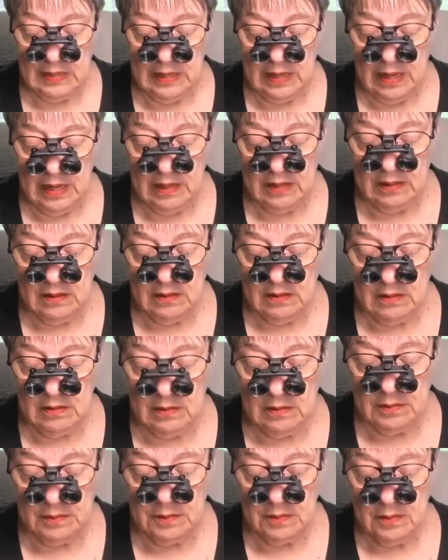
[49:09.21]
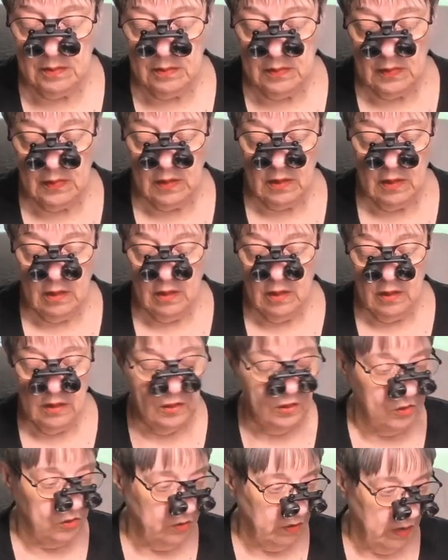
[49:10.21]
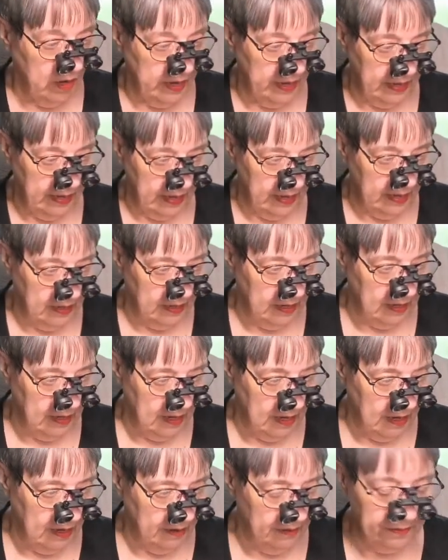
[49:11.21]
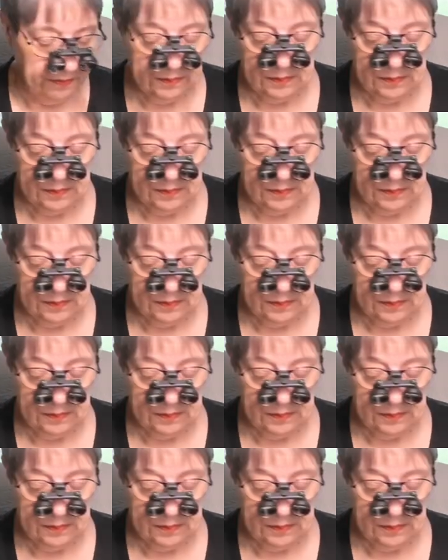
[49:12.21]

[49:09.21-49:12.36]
and try and